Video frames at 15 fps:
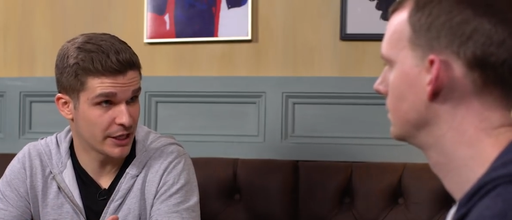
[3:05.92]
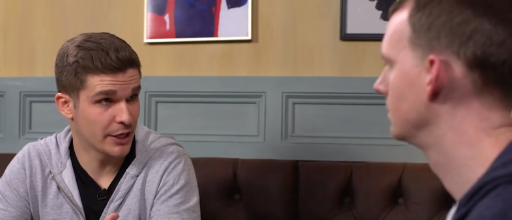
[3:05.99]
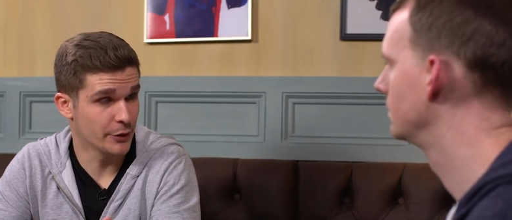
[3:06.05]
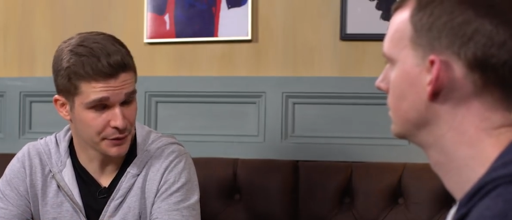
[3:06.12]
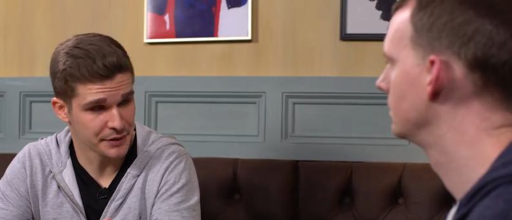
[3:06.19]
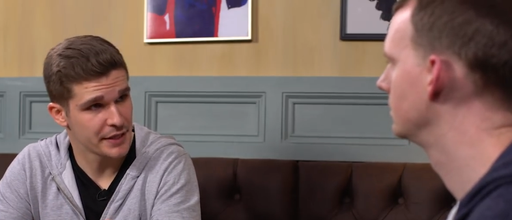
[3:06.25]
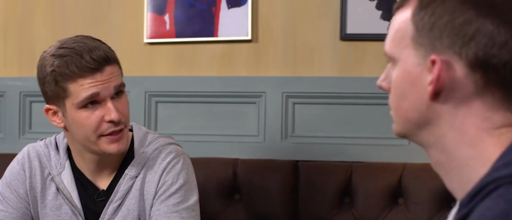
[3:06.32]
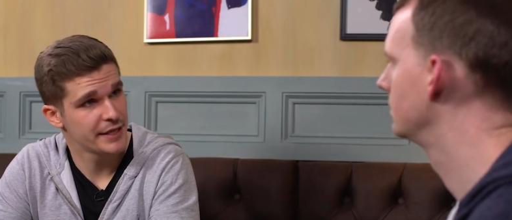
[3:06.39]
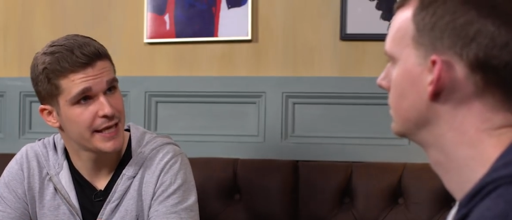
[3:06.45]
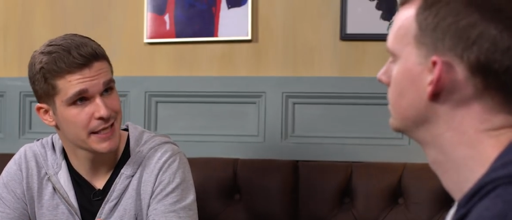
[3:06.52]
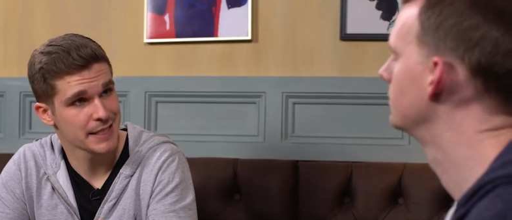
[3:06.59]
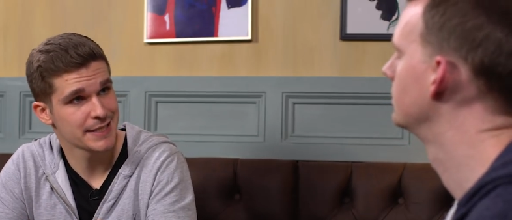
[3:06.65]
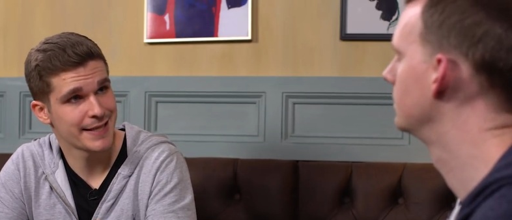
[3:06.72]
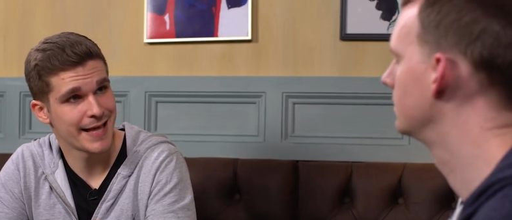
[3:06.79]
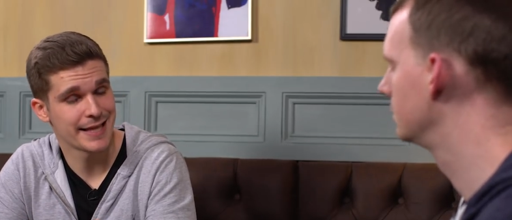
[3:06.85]
Speaker 1: the only
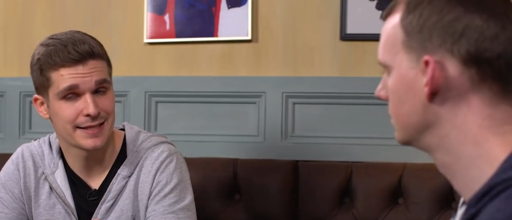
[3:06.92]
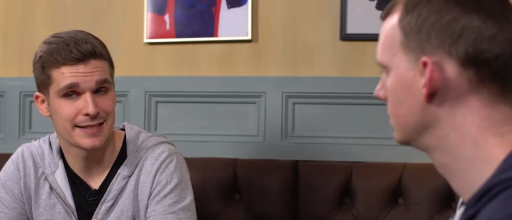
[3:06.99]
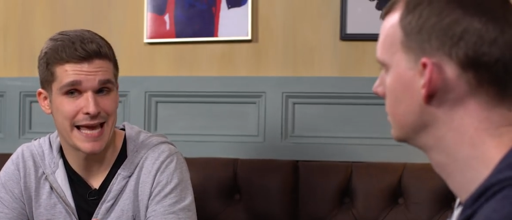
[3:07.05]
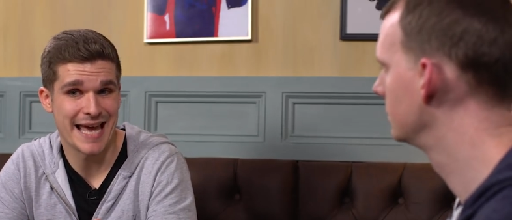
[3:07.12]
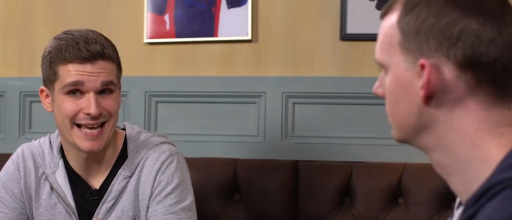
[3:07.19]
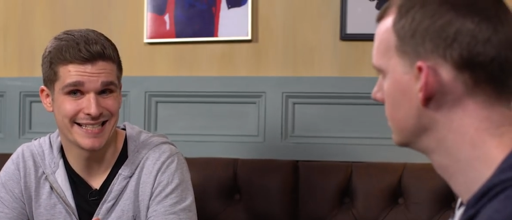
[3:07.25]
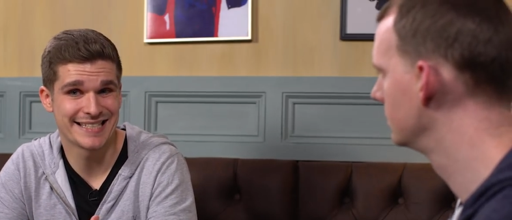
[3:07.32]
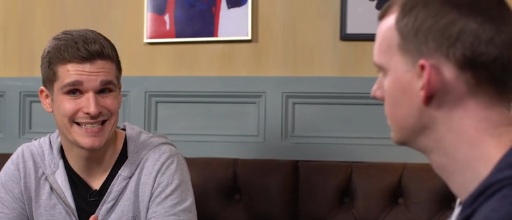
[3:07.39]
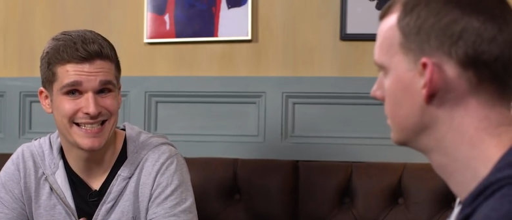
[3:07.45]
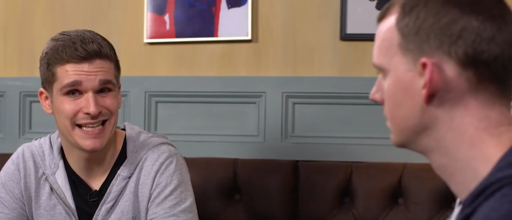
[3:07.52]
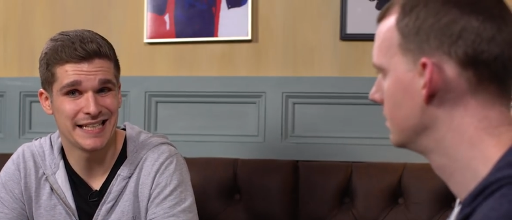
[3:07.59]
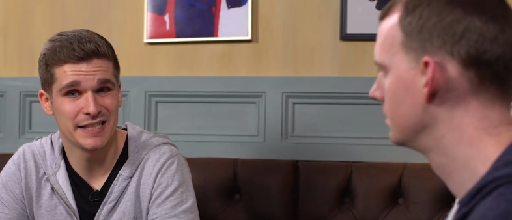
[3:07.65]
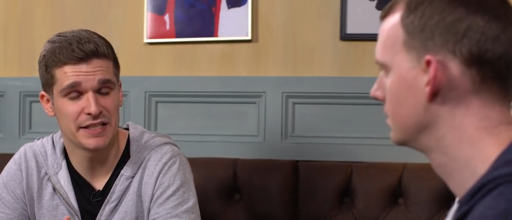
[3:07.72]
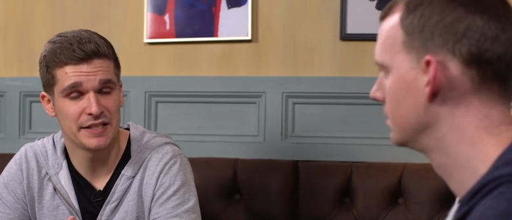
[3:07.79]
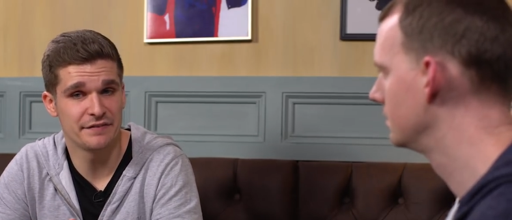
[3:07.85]
things that
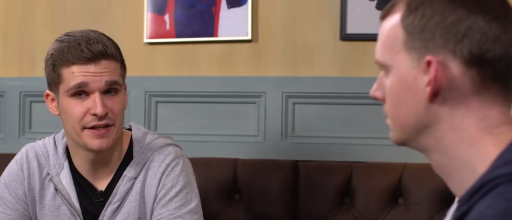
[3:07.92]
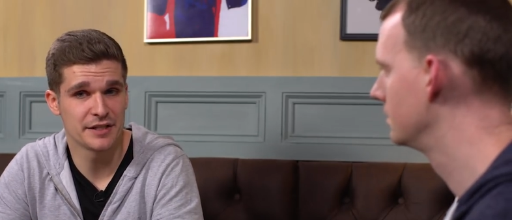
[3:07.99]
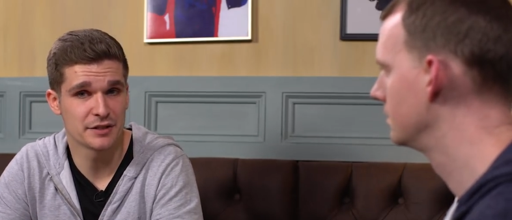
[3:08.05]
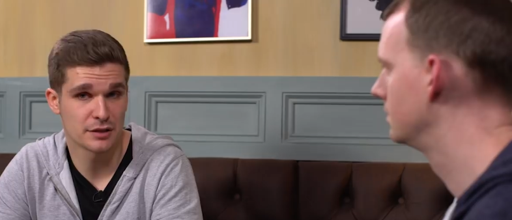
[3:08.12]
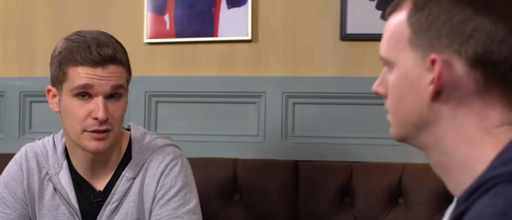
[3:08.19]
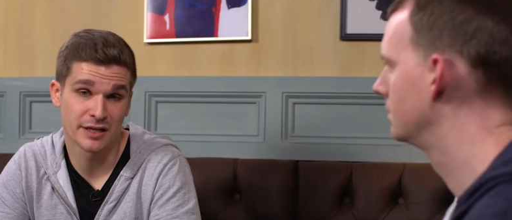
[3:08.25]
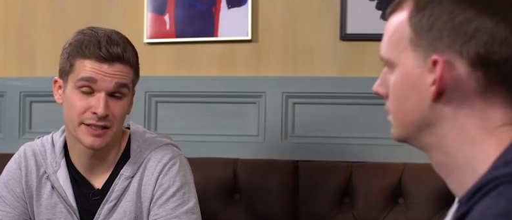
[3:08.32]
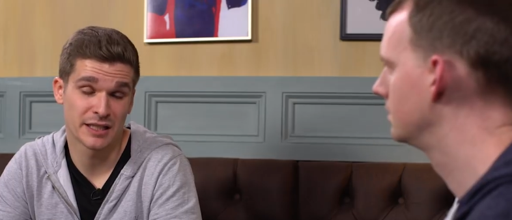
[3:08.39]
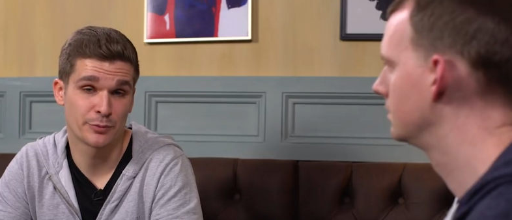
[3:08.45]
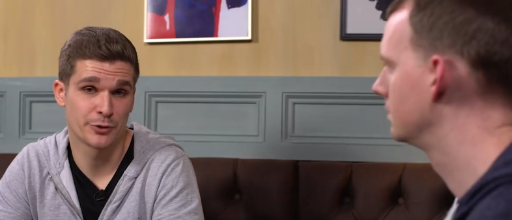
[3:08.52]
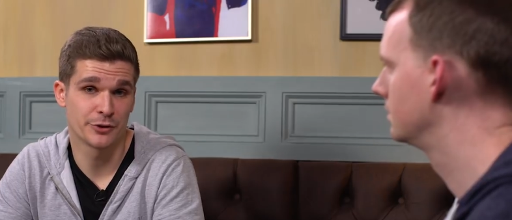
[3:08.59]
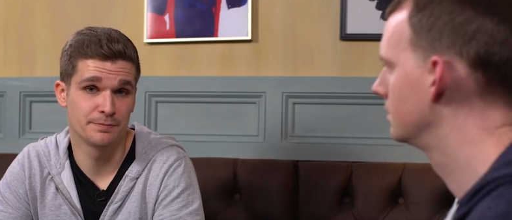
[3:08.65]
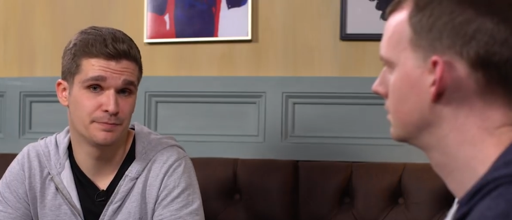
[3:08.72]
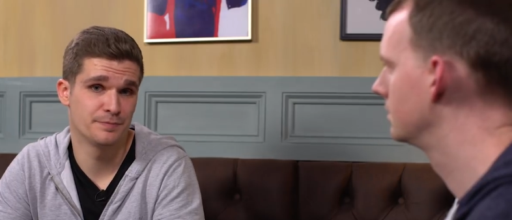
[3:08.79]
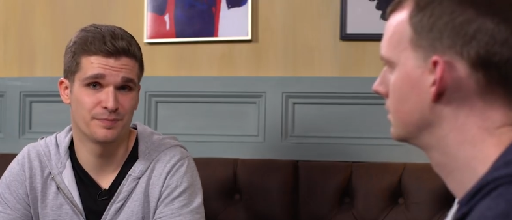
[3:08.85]
extended event target that
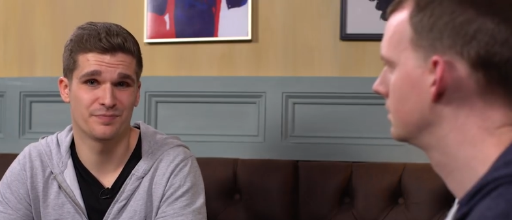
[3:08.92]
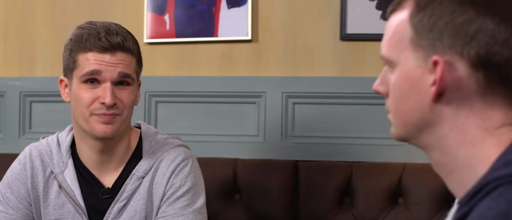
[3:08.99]
were